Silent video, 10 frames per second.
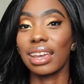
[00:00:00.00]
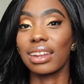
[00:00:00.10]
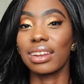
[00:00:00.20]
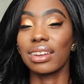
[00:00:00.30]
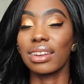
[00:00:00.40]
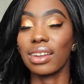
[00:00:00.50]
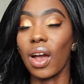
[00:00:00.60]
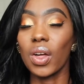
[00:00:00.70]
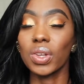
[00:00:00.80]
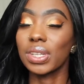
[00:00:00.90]
and
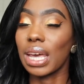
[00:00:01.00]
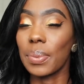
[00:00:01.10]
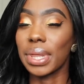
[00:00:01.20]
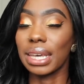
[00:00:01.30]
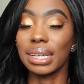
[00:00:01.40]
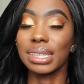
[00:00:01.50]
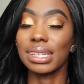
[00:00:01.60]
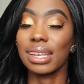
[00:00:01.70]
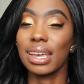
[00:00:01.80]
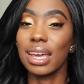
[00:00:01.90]
all those type of things.